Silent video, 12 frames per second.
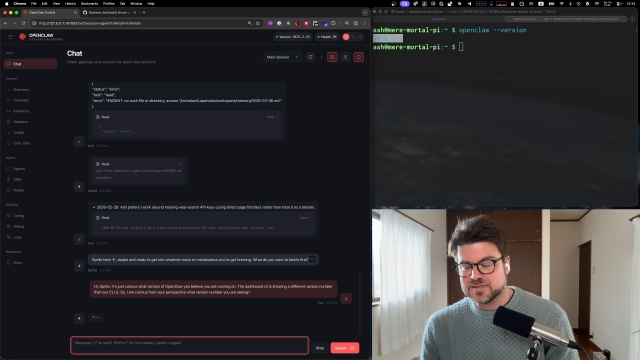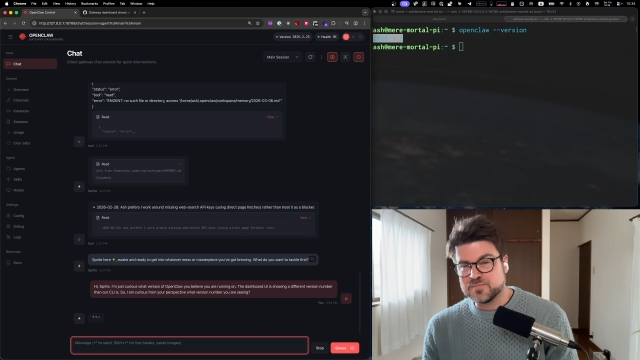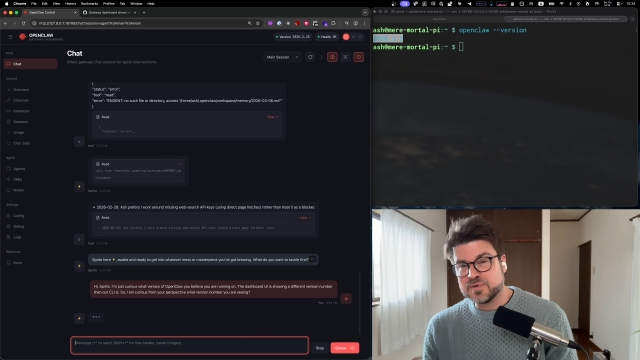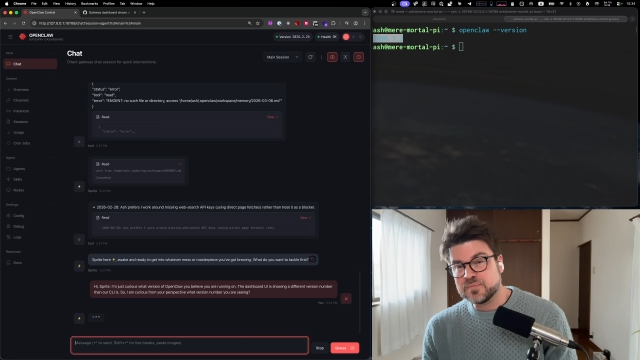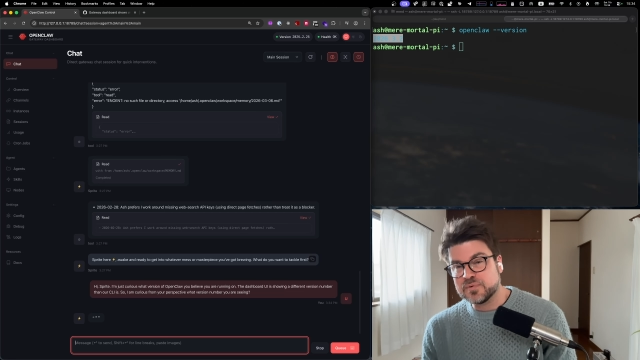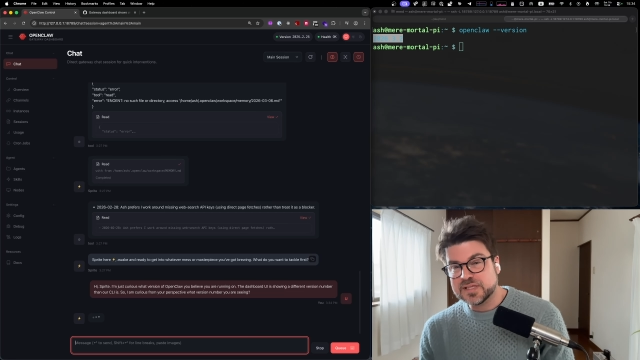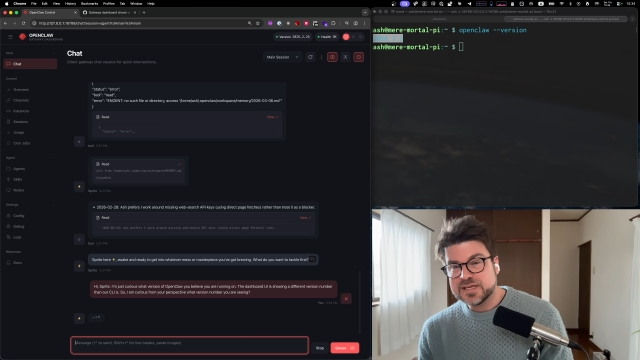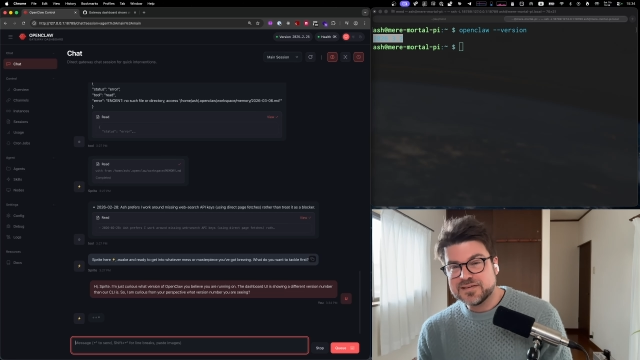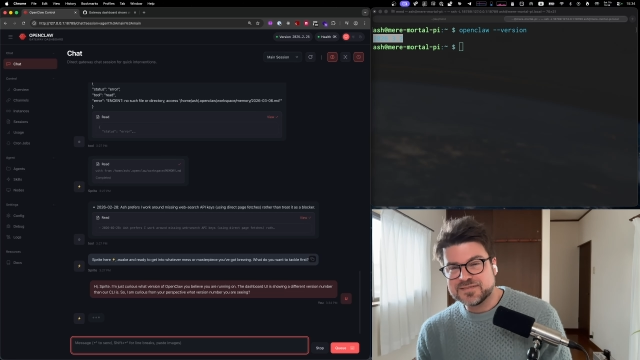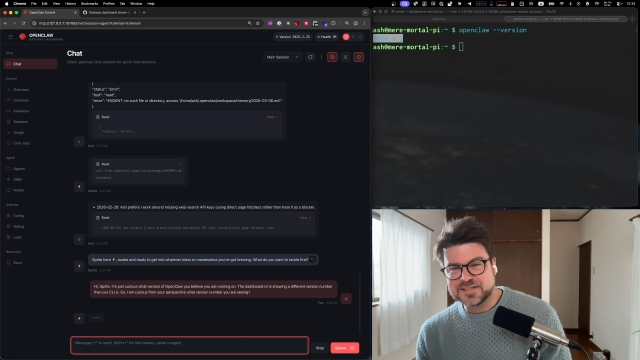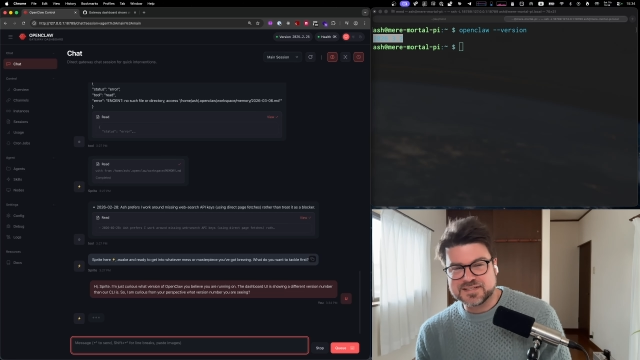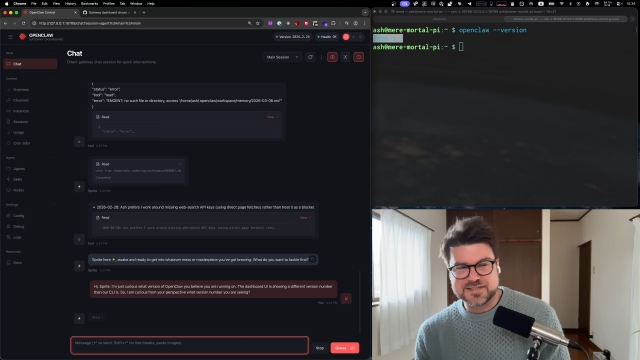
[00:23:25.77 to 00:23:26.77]
to be
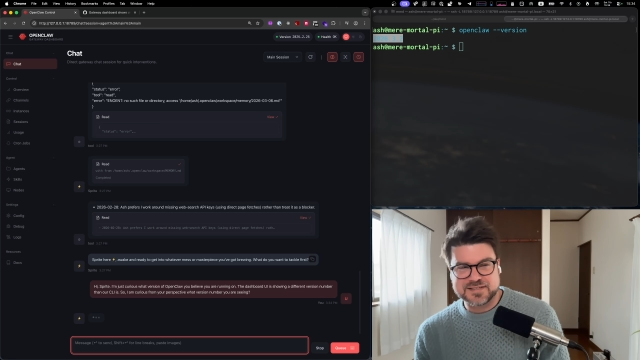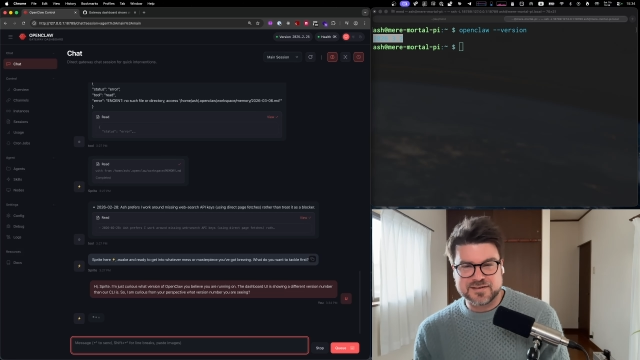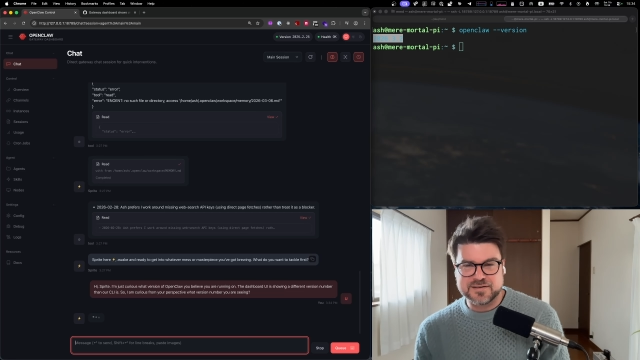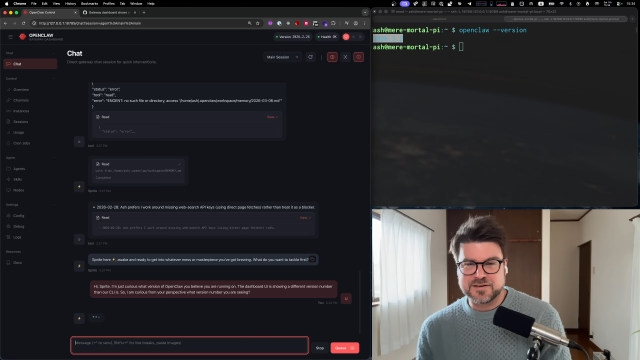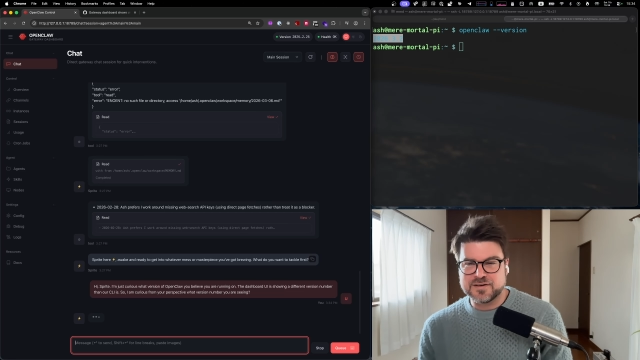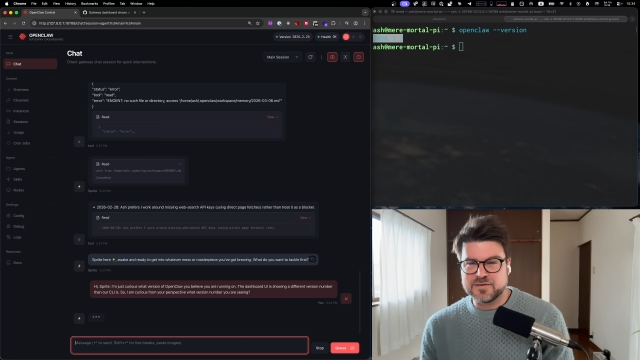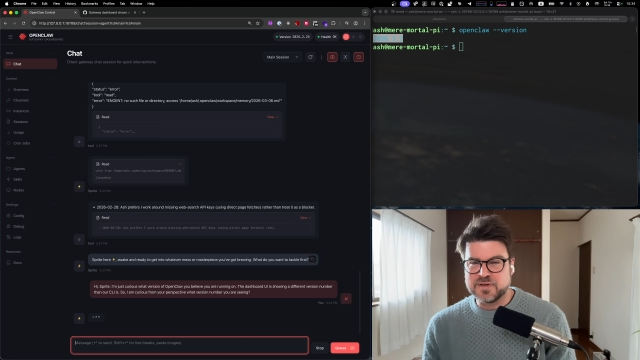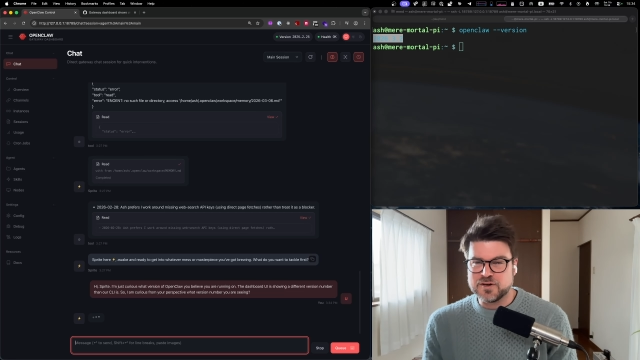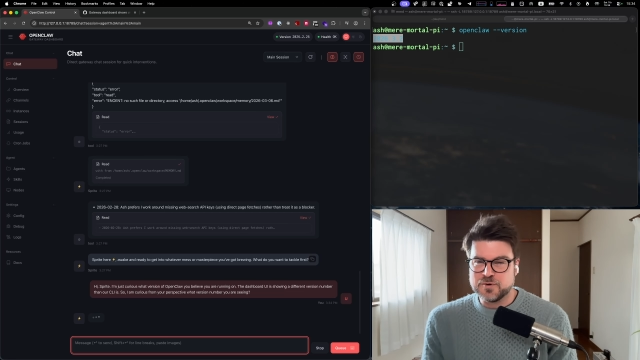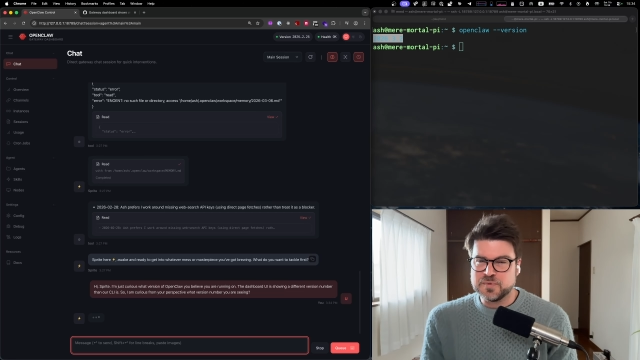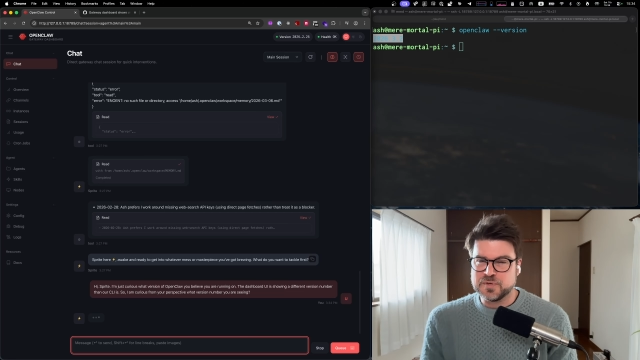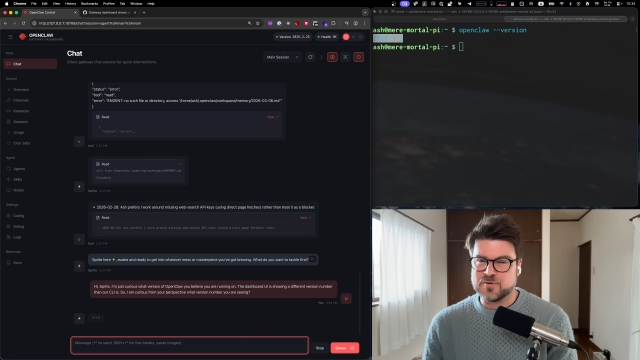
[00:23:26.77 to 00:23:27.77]
believed is going to be an
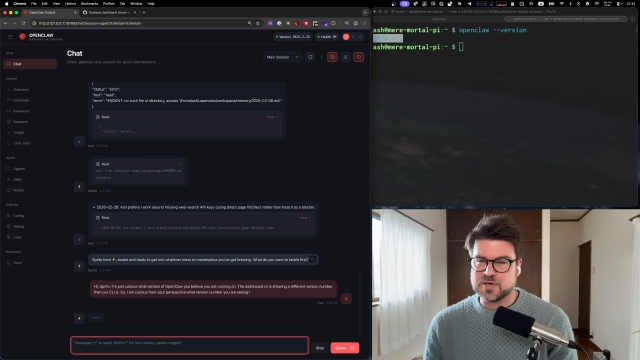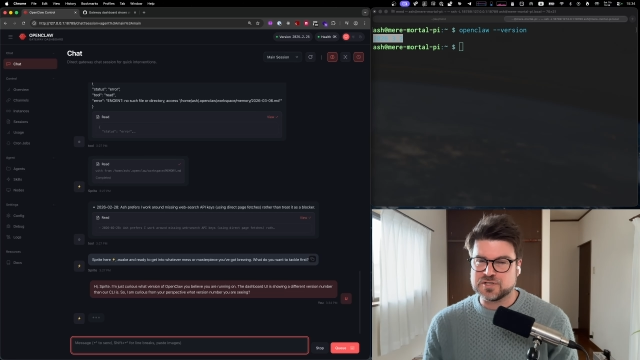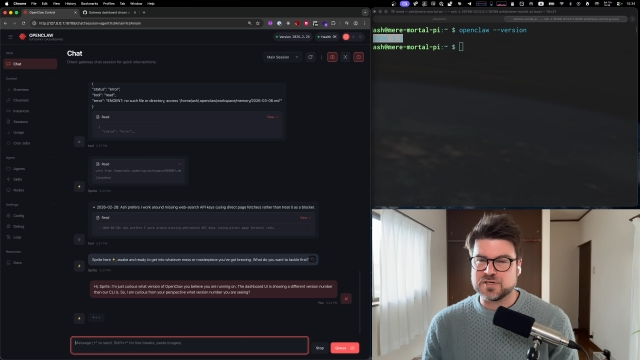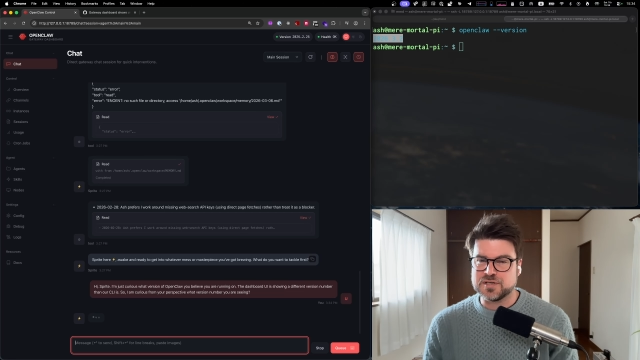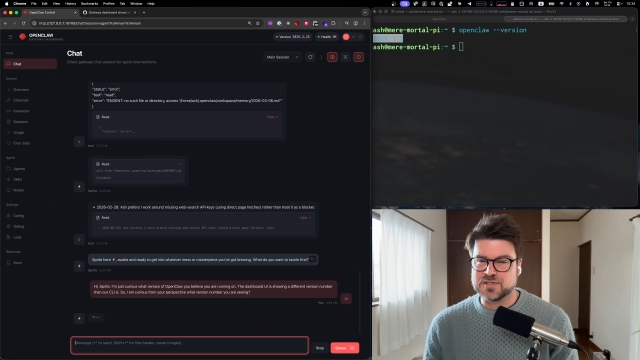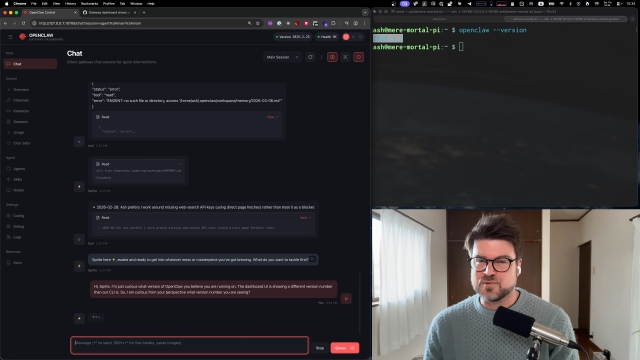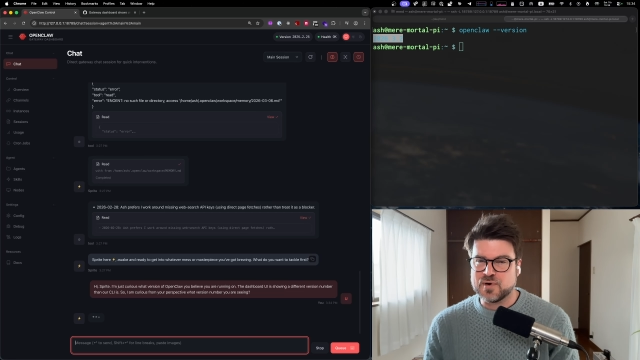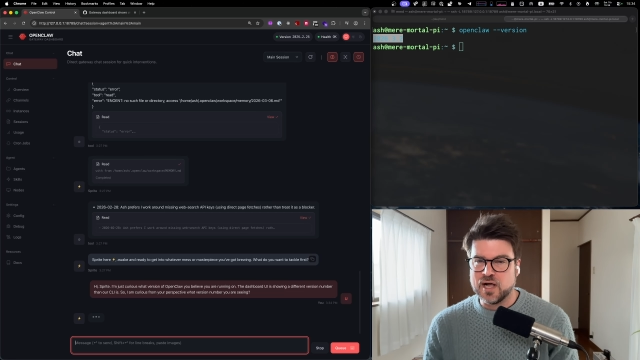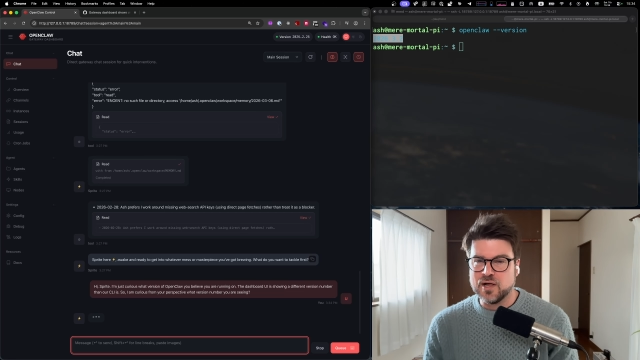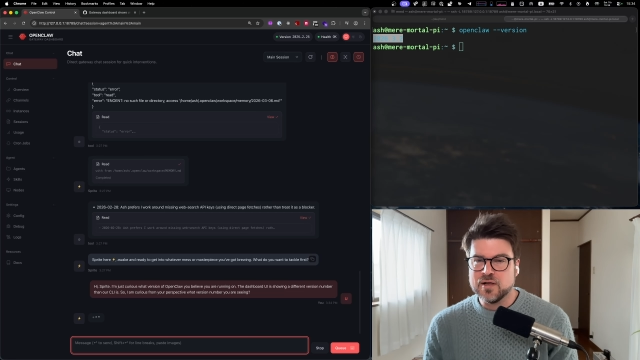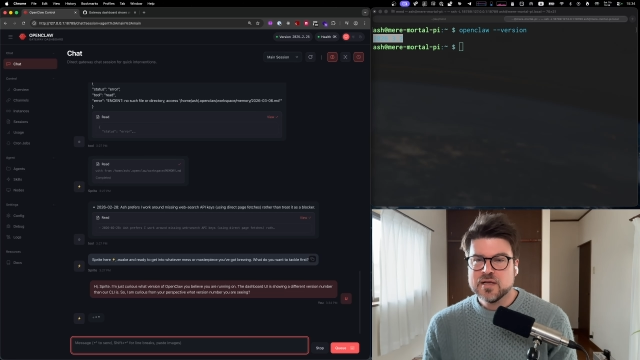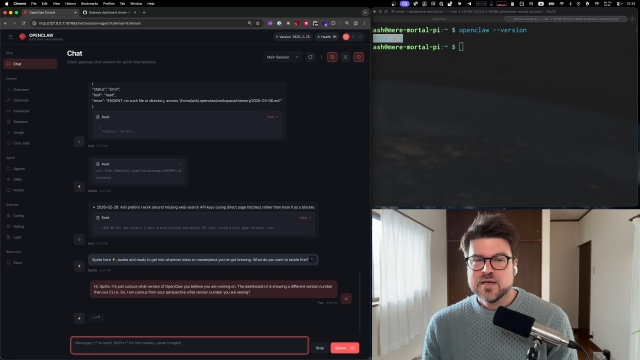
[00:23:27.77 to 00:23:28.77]
open question as
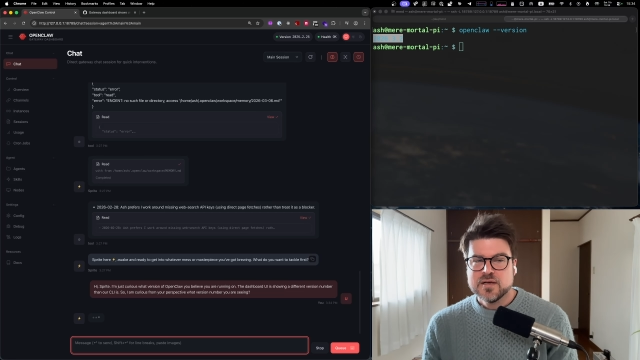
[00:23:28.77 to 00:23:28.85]
well.